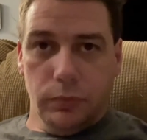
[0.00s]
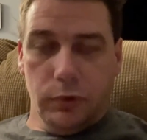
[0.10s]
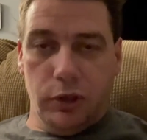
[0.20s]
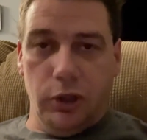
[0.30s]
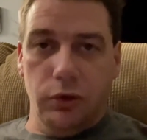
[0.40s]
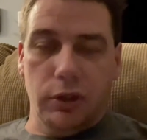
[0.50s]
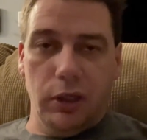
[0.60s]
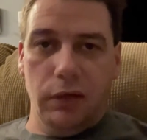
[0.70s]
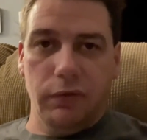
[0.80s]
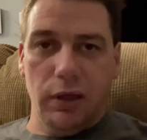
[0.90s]

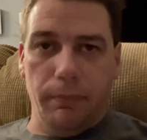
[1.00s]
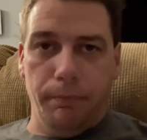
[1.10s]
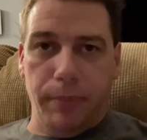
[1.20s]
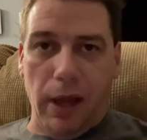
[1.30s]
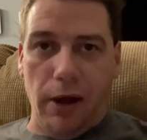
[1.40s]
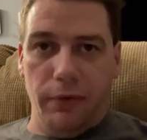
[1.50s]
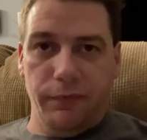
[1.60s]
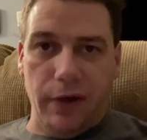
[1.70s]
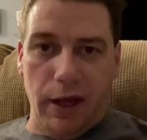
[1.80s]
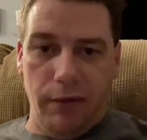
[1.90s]
evening about
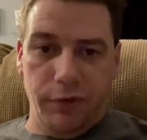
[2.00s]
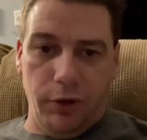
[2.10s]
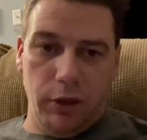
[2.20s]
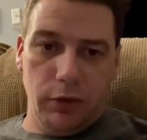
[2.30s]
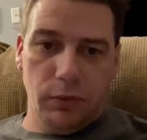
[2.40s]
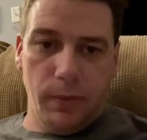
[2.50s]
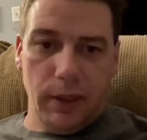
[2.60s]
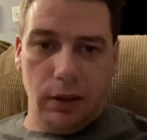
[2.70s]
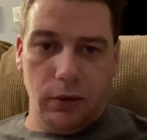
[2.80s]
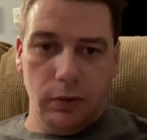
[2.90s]
5:30 is when we
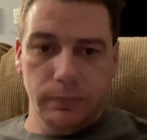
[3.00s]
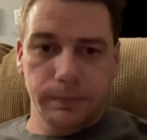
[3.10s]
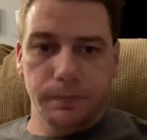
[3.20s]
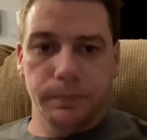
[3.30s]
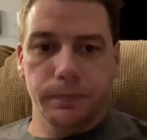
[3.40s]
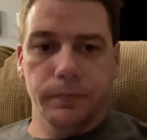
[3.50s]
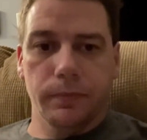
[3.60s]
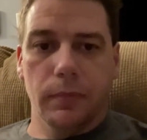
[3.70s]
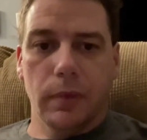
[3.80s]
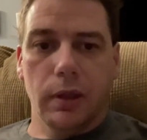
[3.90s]
got home.
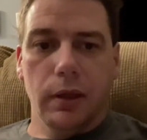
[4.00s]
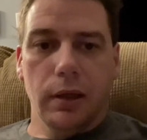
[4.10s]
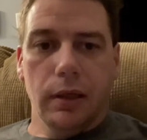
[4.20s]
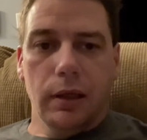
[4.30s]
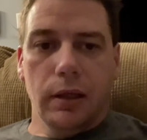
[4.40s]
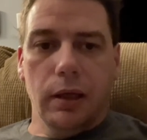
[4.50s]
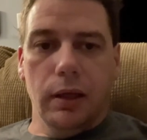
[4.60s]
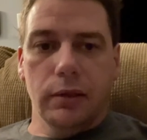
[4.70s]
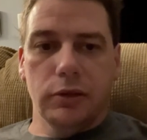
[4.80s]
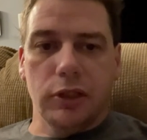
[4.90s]

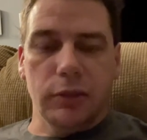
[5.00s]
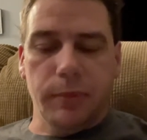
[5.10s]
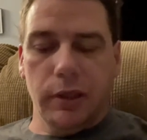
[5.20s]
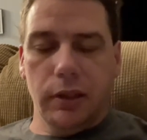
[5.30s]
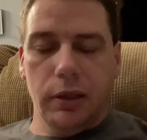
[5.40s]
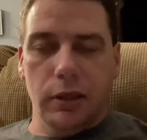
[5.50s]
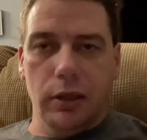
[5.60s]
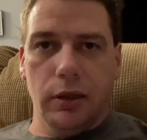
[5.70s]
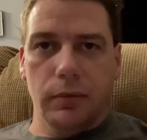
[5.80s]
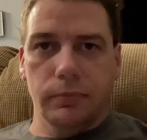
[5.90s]
And she's been getting
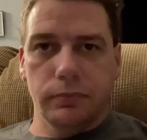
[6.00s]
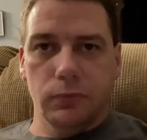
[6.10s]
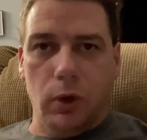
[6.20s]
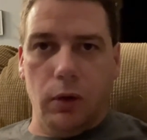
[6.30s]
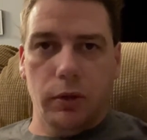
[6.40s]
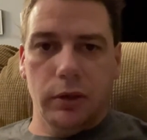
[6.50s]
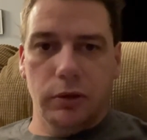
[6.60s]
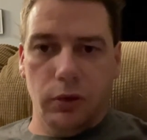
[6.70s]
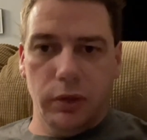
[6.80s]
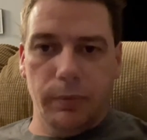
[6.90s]
up, walking,
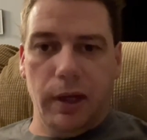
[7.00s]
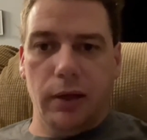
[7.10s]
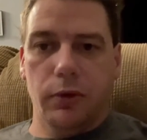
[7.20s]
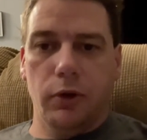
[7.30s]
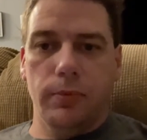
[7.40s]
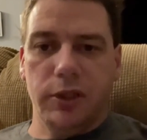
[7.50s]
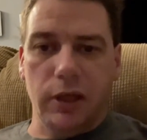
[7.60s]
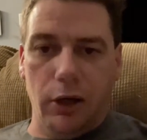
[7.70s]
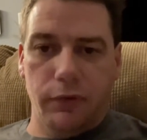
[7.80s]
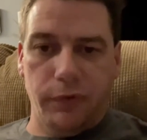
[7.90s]
going to the bathroom. She
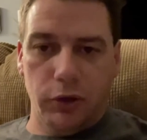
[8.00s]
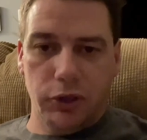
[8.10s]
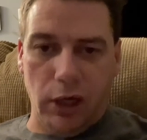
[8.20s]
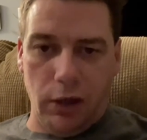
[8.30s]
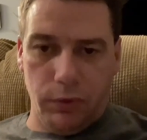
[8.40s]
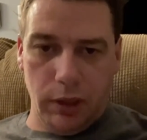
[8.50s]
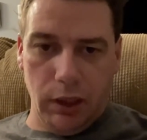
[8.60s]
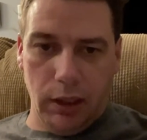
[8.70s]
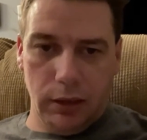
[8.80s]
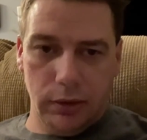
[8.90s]
got her first shower
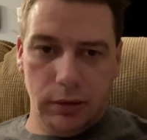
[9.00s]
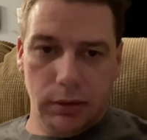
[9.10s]
tonight.